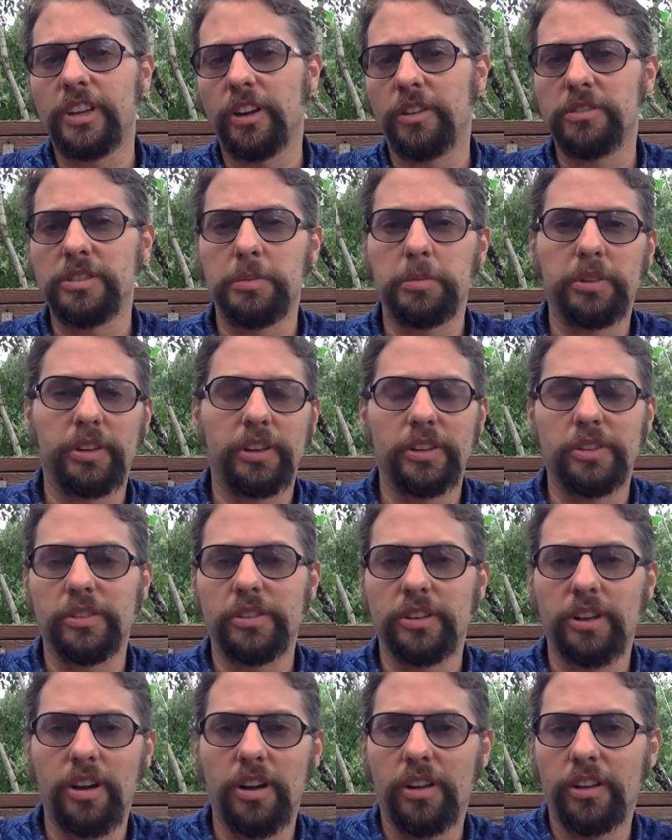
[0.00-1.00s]
Typically you
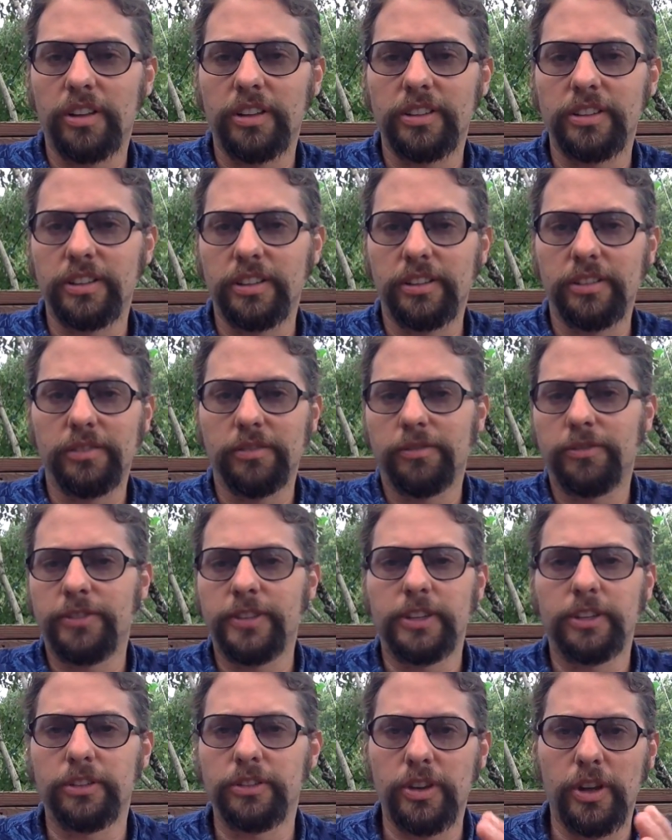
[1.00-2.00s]
can call it,
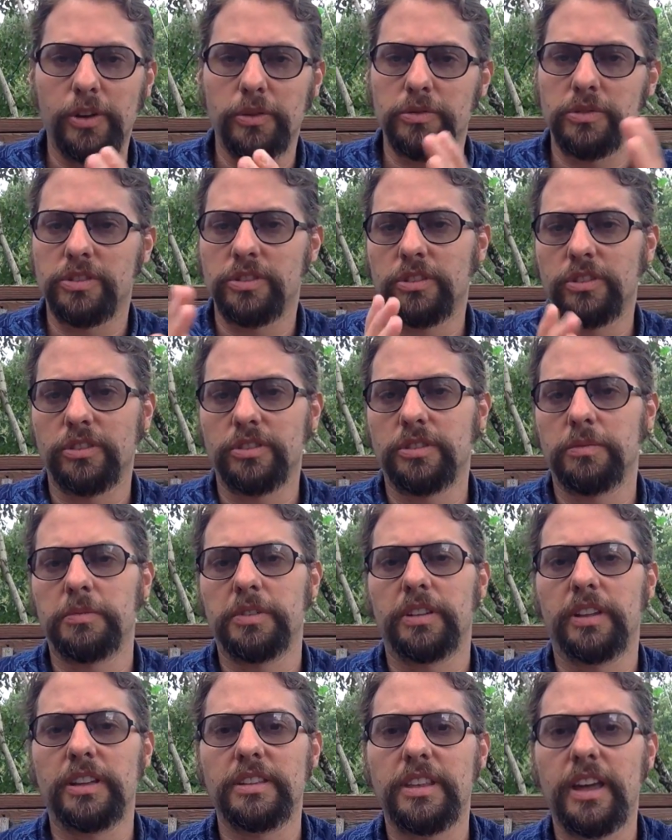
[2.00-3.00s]
field notes or
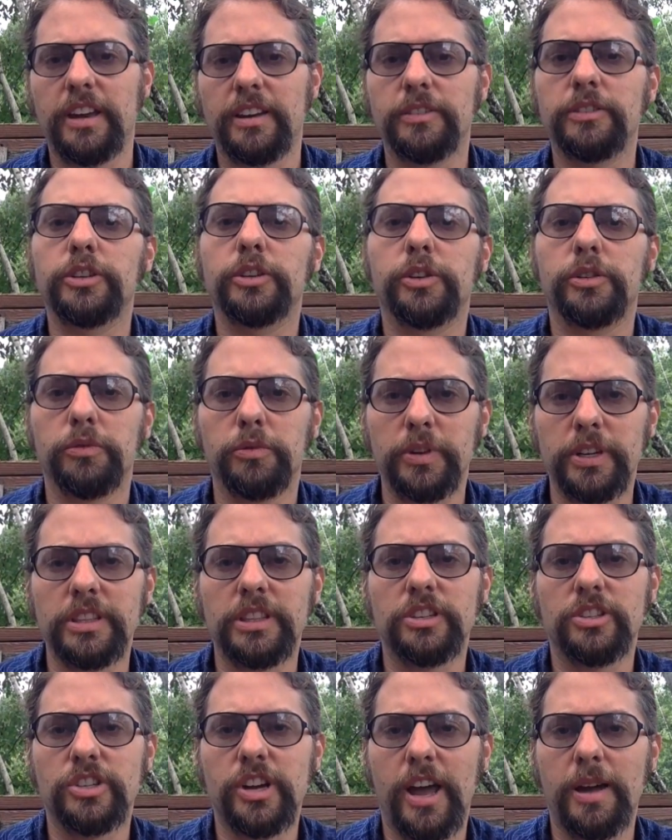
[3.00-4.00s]
something like that. Or you can read
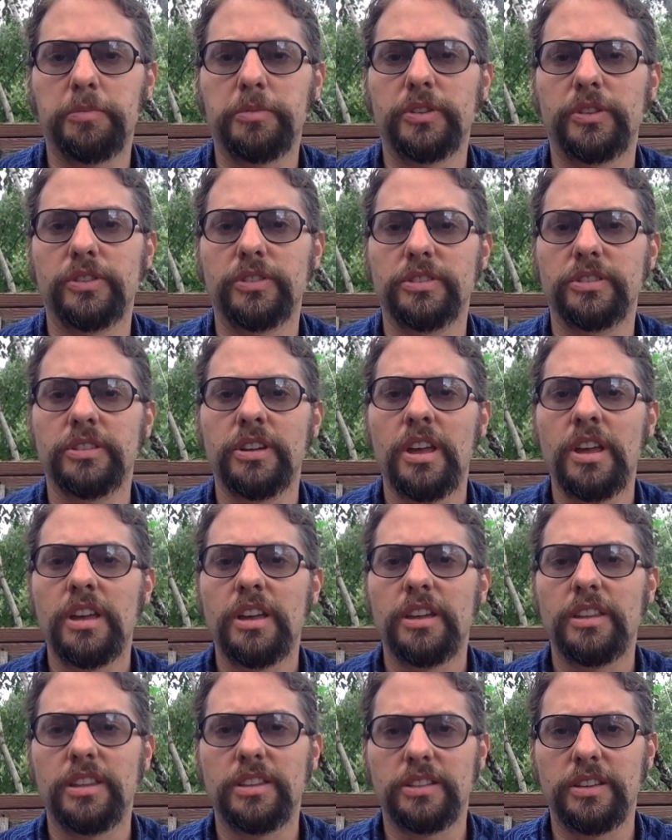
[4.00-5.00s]
the chapters
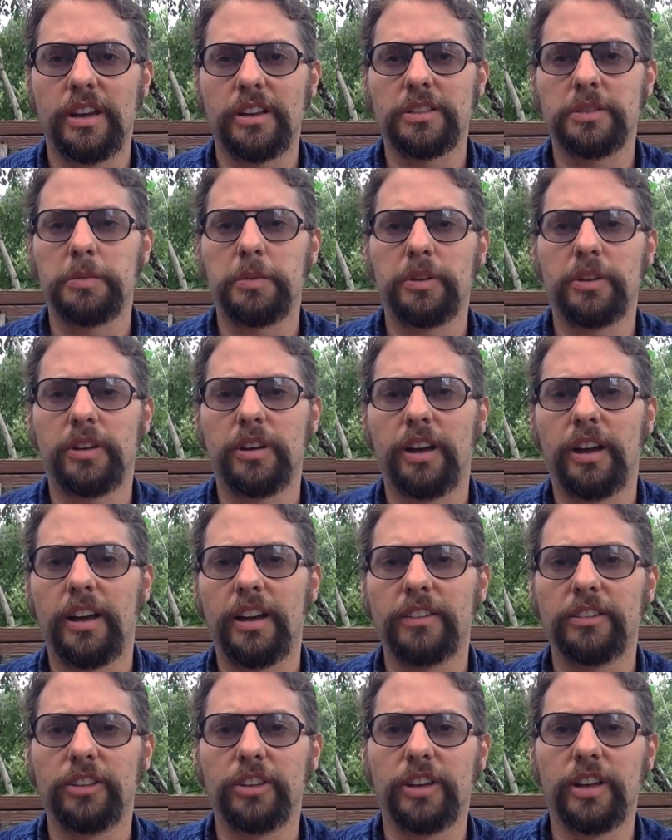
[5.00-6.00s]
in the textbook
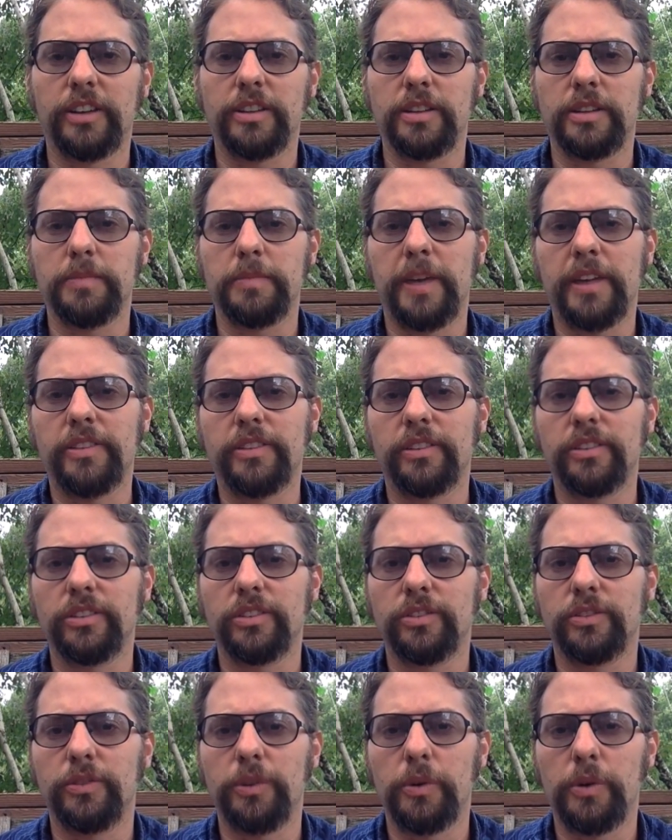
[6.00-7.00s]
and look at the
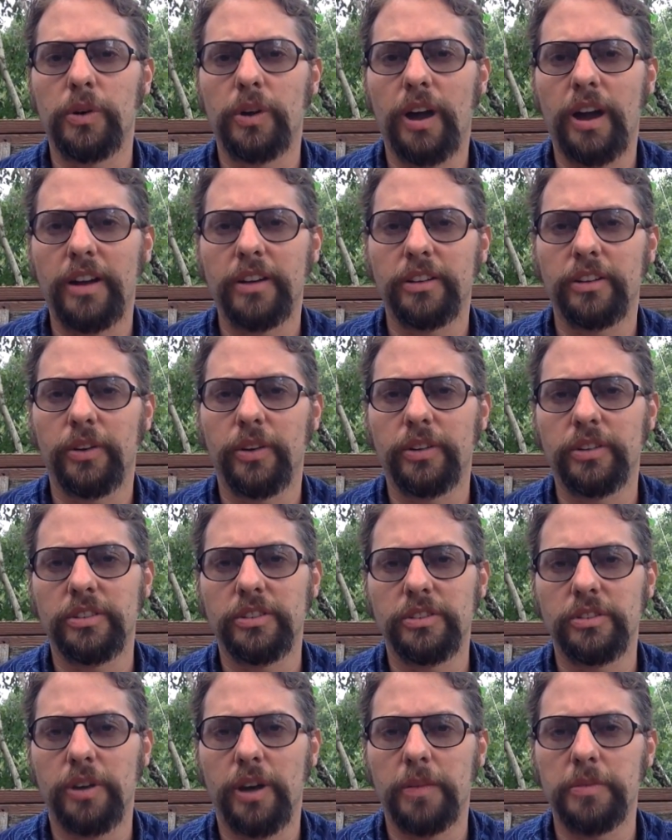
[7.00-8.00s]
methods for how you're going to
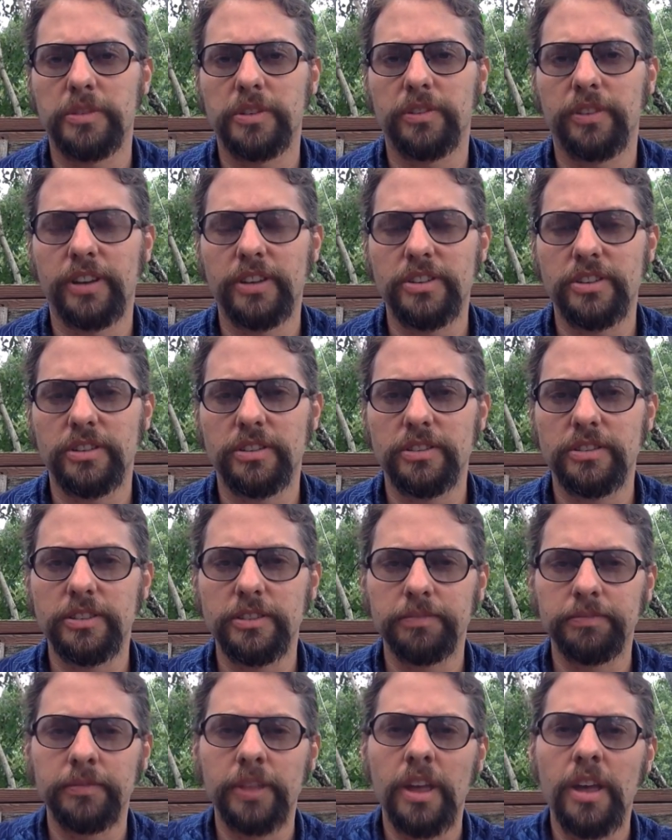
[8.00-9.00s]
do
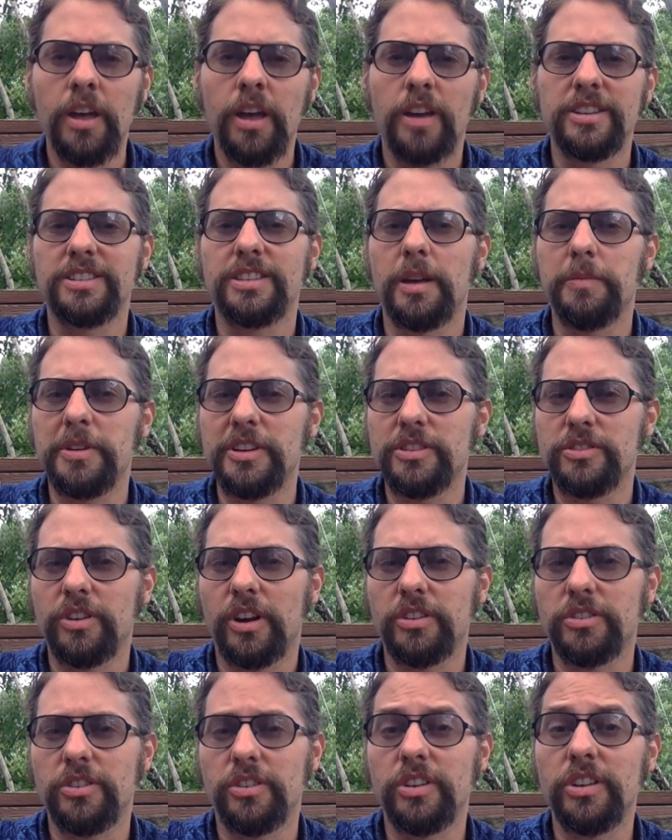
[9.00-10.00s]
observations.
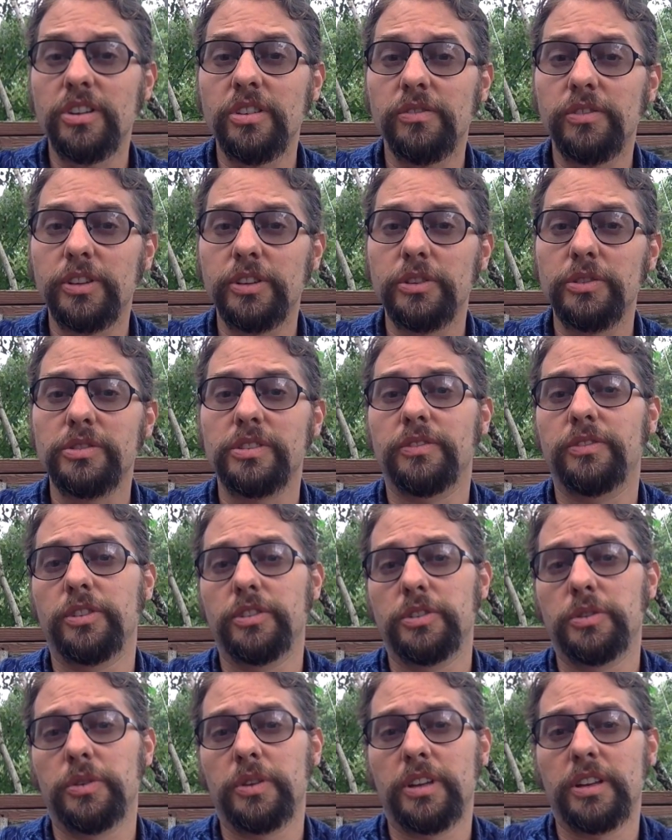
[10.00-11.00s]
Semi-structured interviews, if
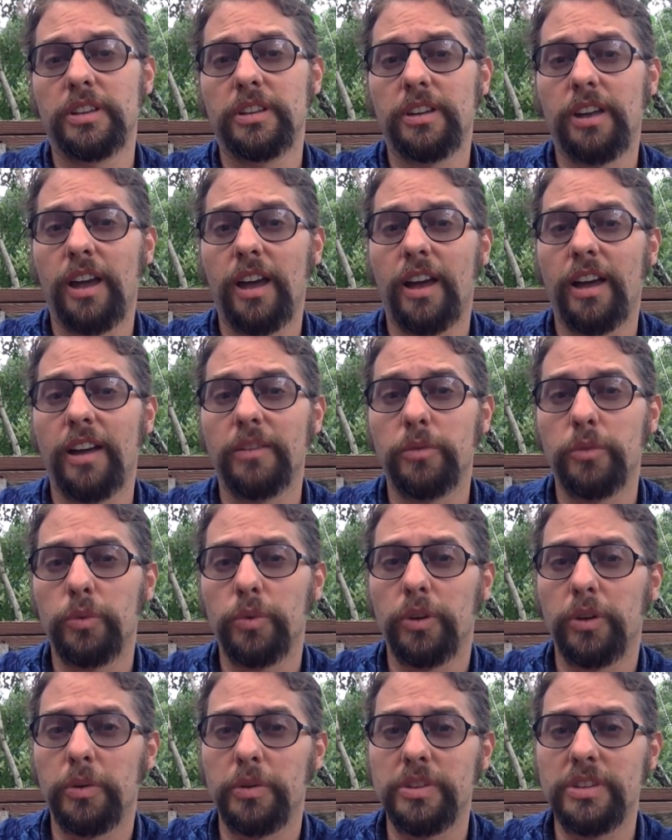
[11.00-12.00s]
you're doing
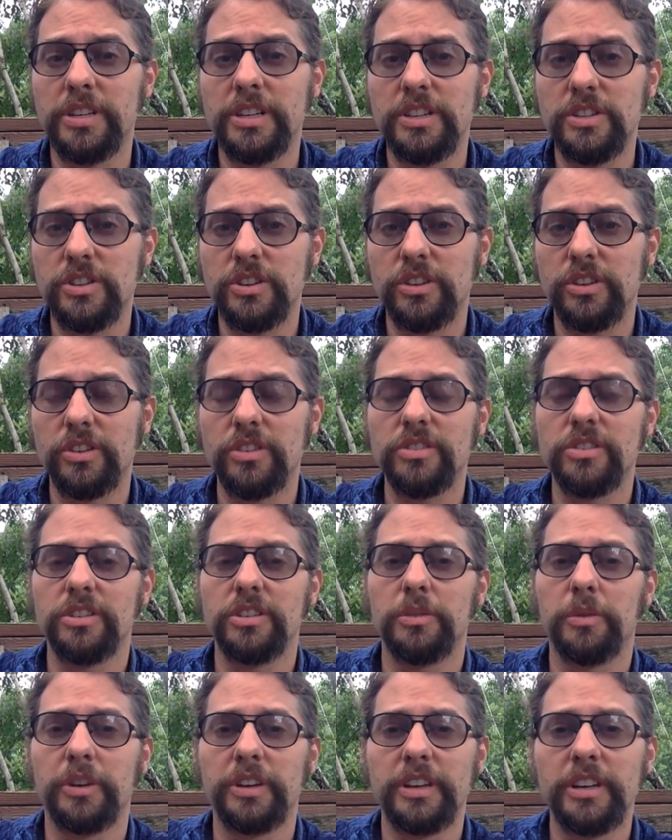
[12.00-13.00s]
work with teachers and
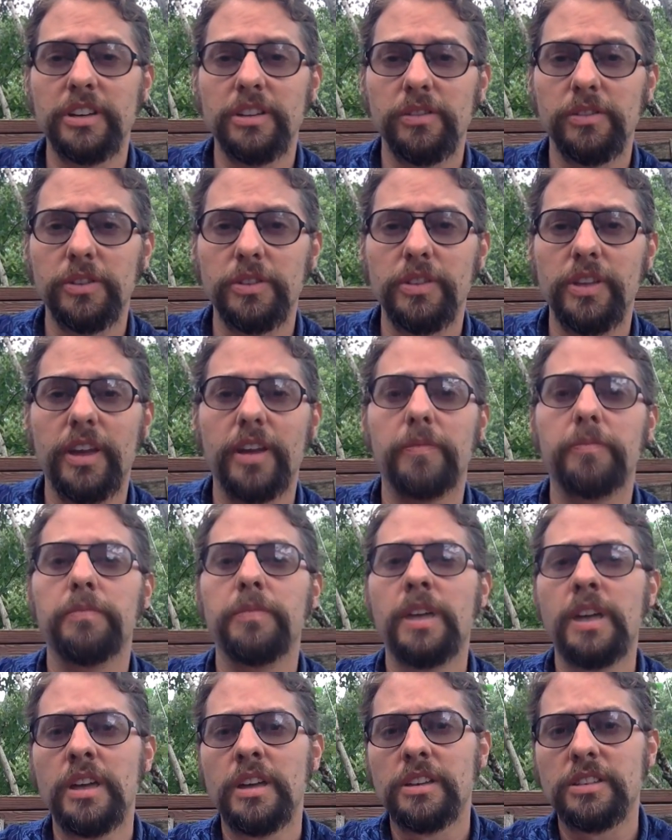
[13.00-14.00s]
you want to interview
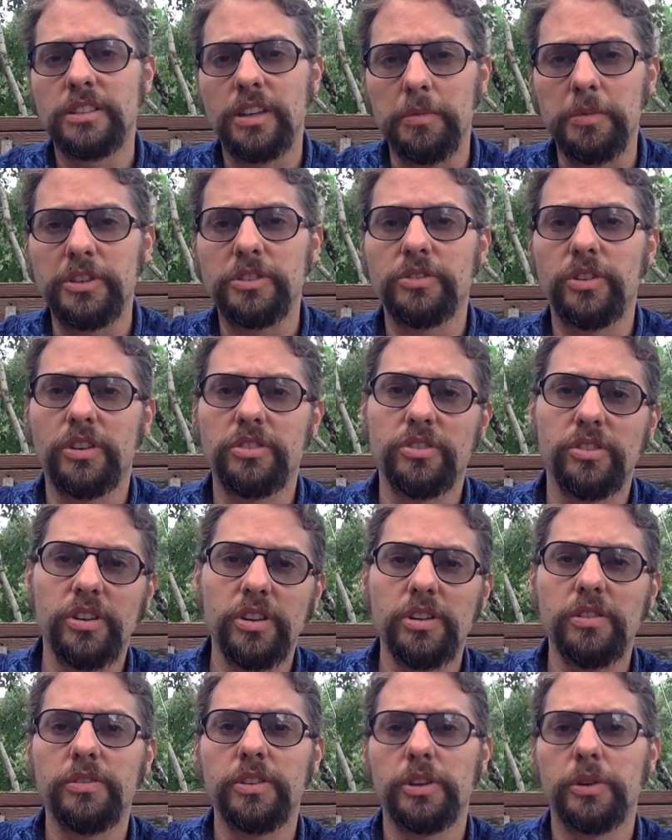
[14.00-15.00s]
them, semi-structured
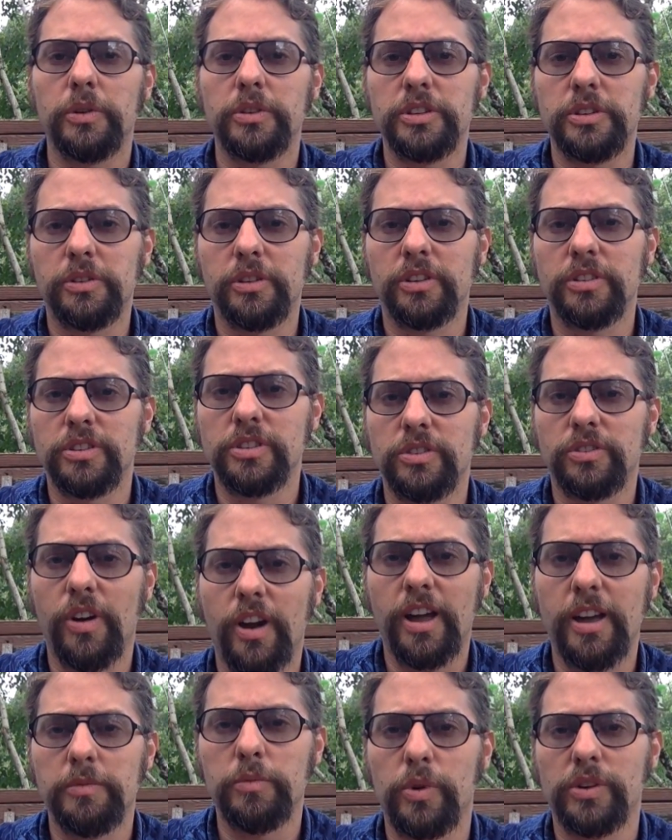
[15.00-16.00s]
interview, and you can
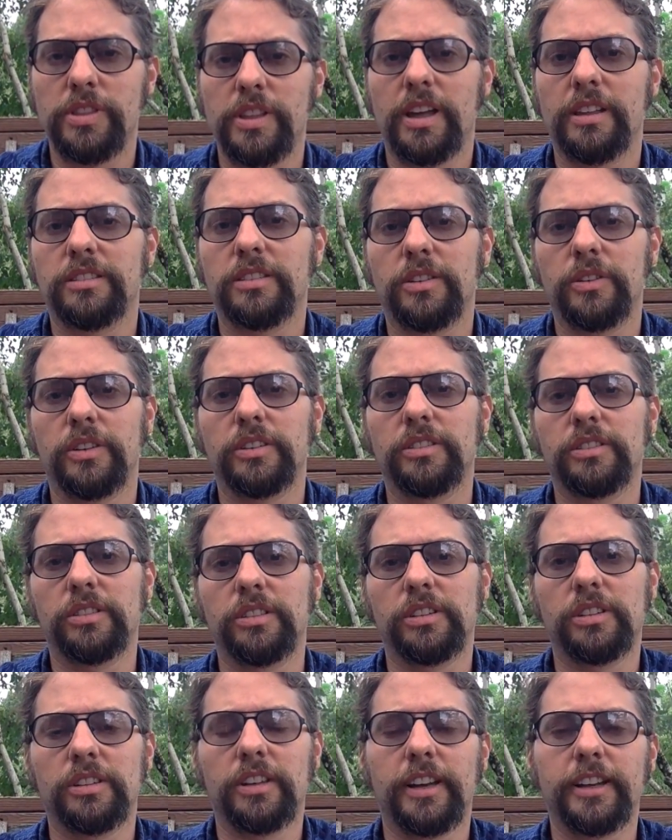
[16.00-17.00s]
describe what that's going to
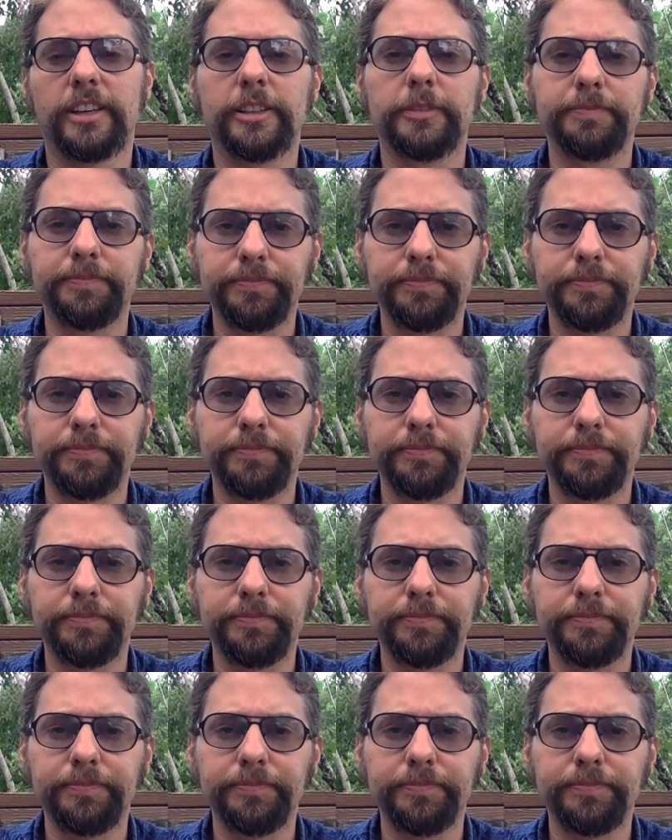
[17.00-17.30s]
look like.